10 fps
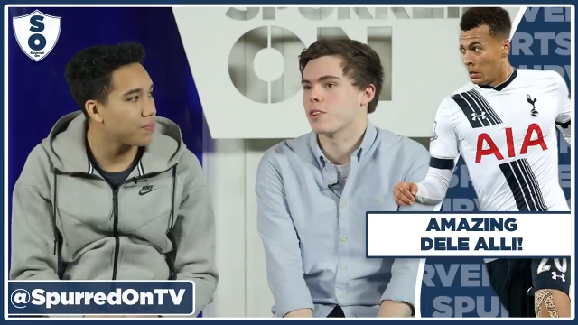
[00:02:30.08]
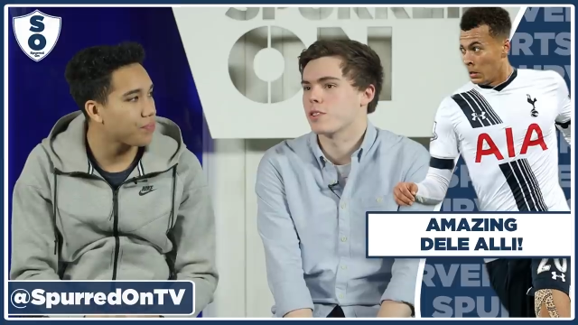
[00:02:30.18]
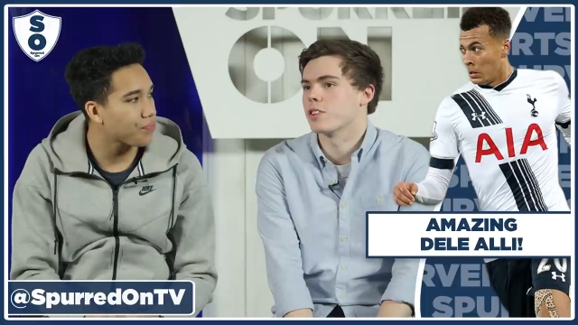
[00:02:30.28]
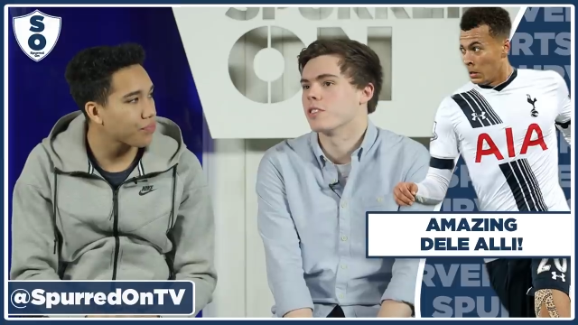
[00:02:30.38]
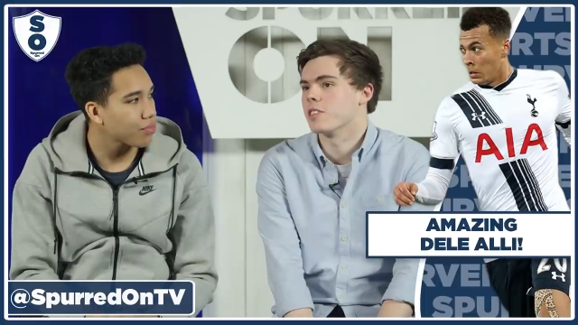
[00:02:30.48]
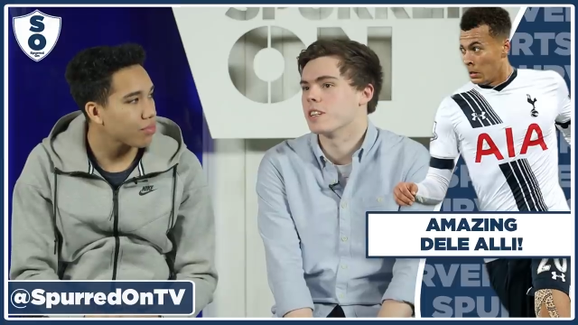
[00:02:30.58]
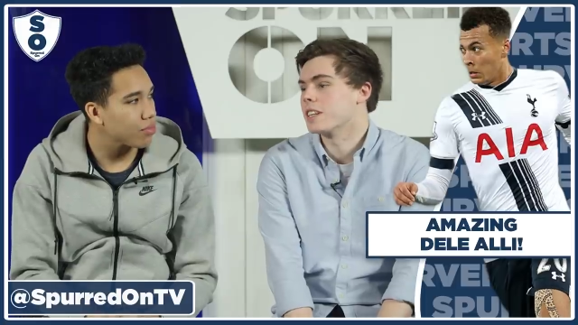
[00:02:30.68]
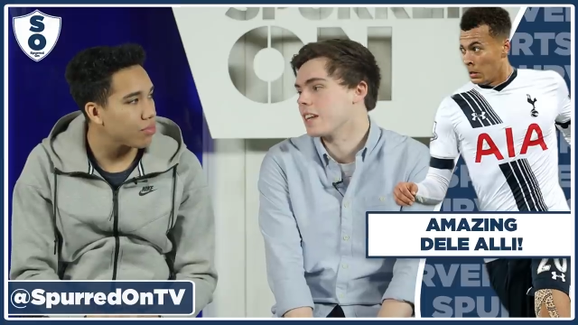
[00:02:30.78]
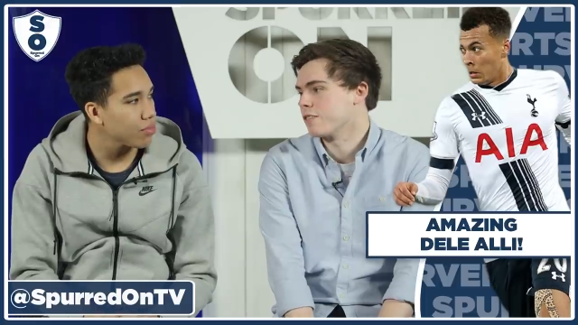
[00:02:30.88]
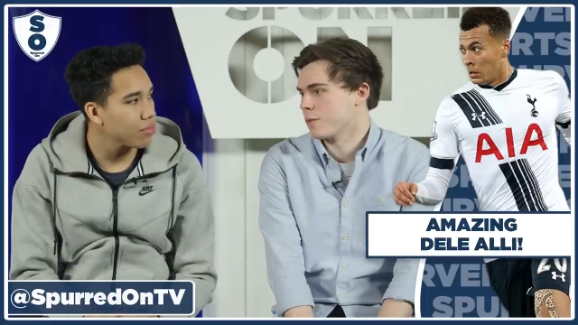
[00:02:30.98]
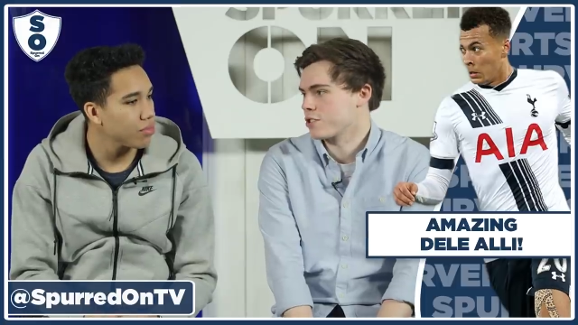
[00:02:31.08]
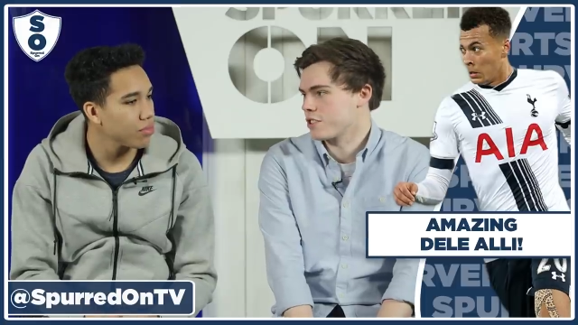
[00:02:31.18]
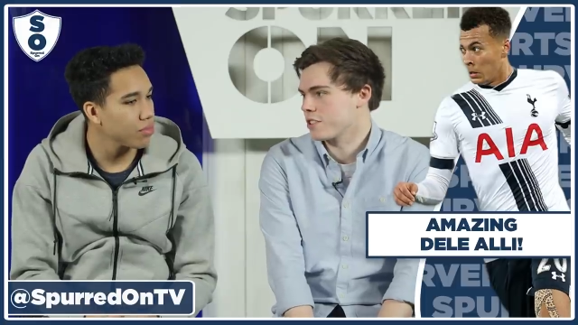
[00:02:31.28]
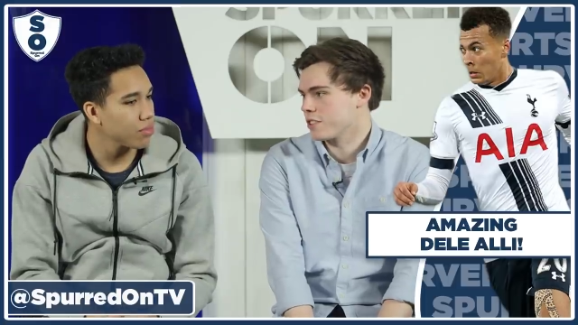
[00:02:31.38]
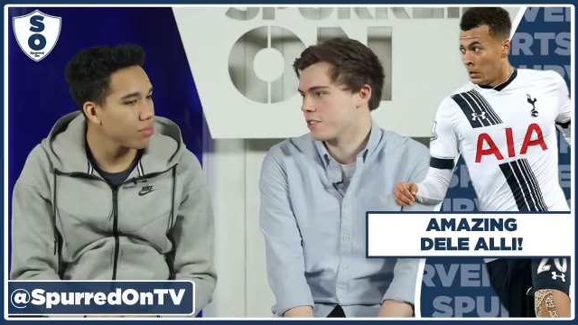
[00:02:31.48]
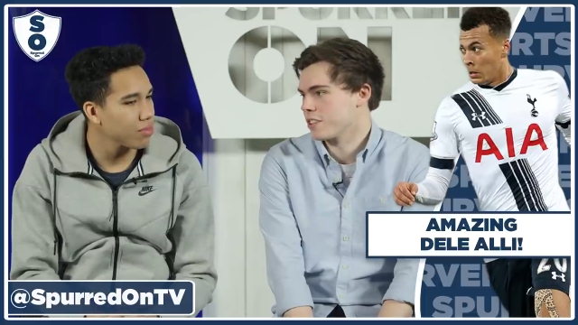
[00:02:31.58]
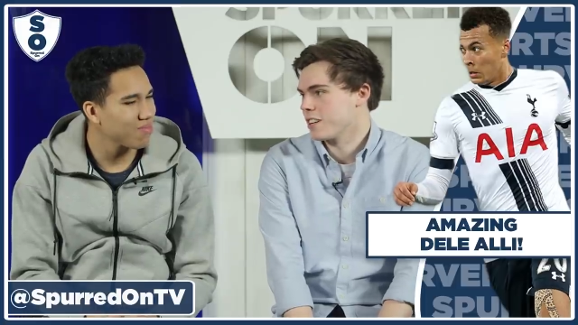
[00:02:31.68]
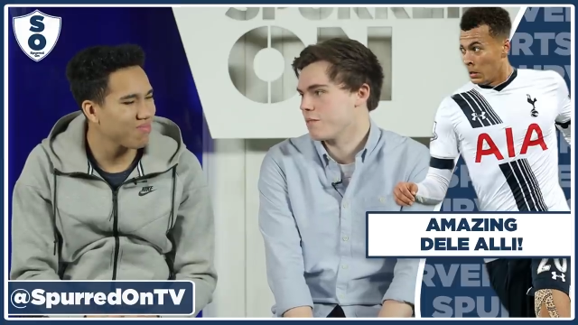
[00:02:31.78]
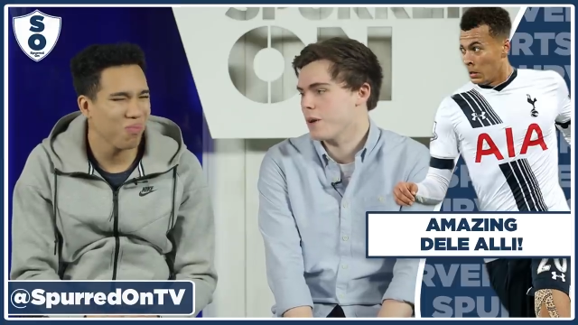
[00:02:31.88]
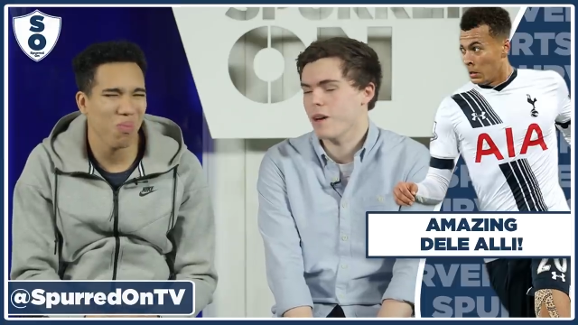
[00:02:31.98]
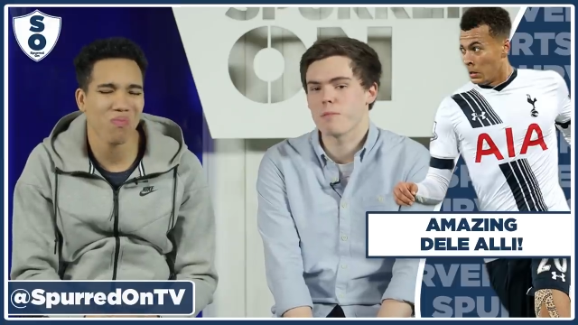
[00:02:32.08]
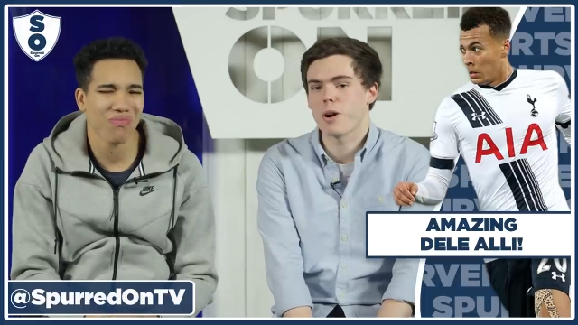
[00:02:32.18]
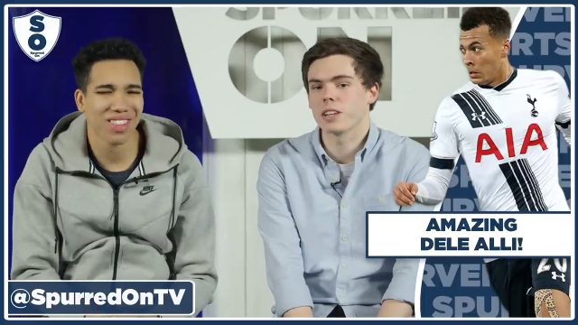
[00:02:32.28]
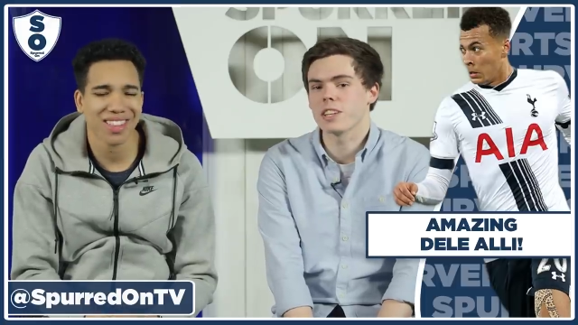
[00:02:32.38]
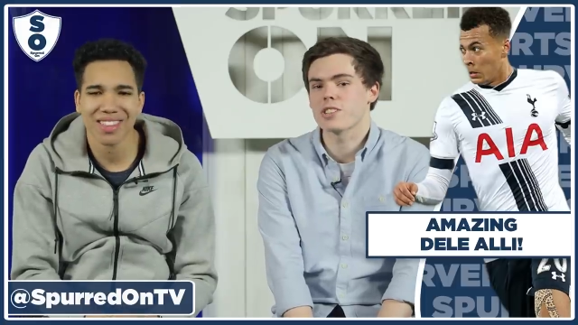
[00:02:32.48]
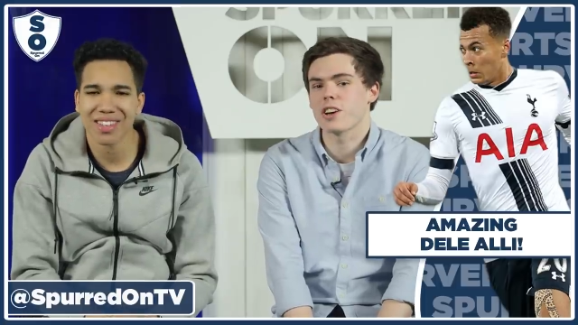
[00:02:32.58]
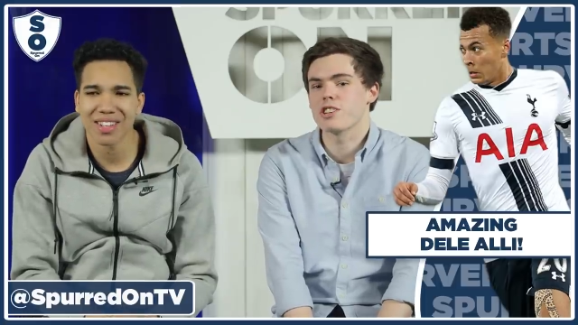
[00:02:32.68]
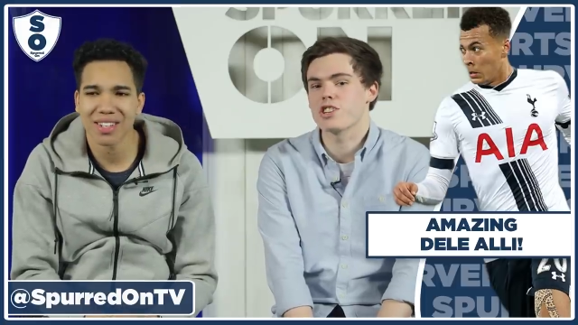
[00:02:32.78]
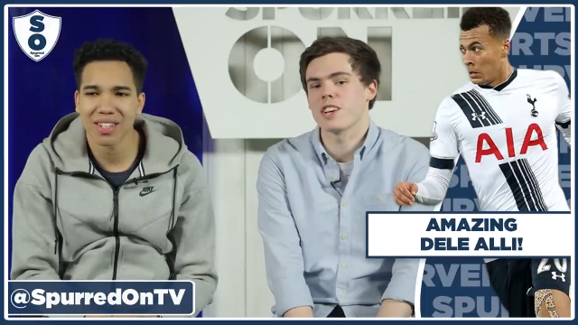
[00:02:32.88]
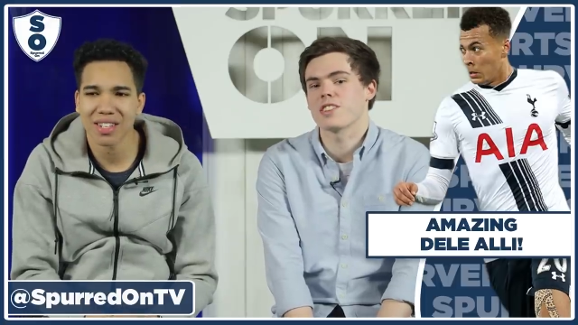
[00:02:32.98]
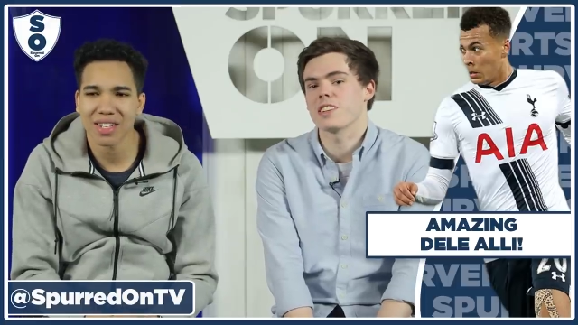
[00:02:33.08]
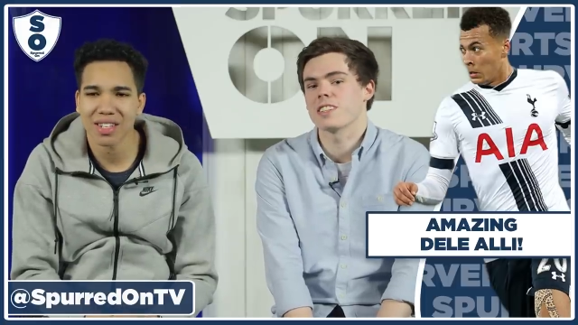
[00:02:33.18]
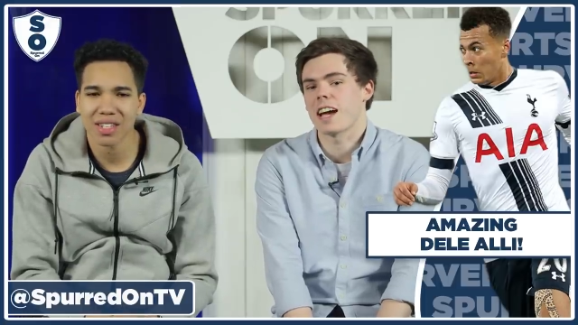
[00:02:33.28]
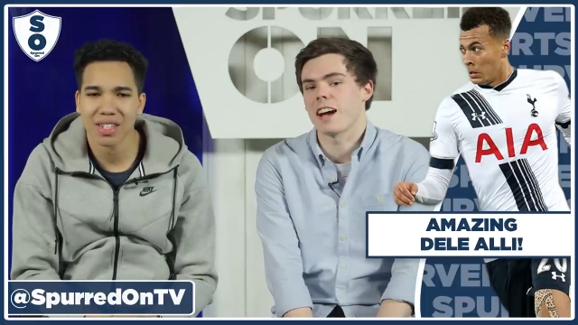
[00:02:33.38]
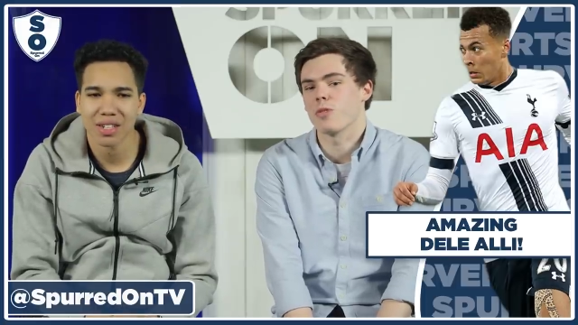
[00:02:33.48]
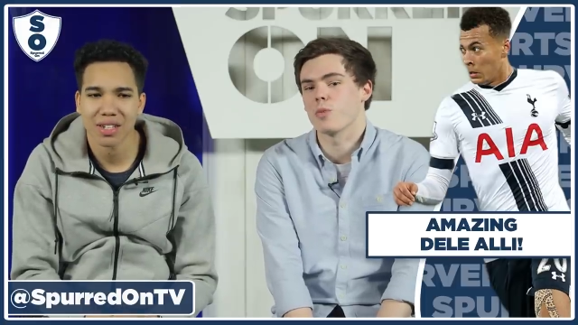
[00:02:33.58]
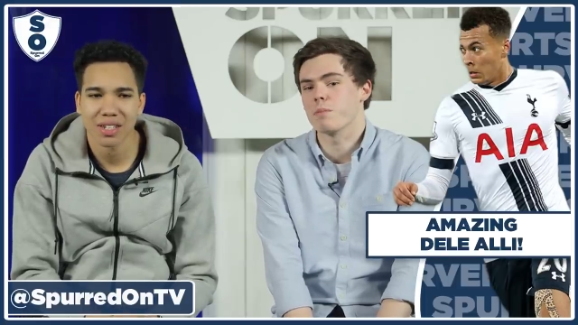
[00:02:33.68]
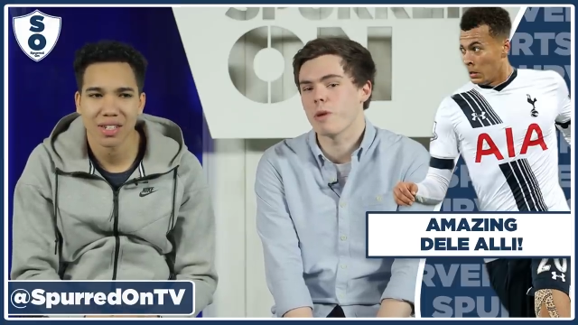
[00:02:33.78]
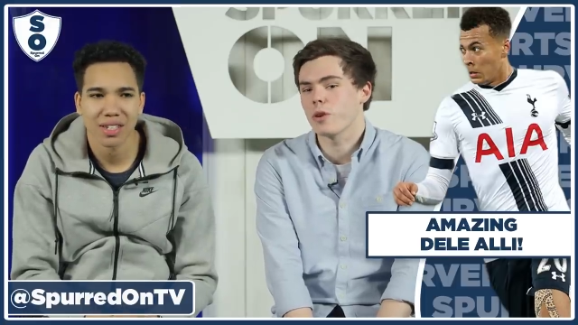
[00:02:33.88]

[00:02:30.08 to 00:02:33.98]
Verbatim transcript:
Speaker 1: so good that he didn't have much to do. Bear in mind, this guy chested it down with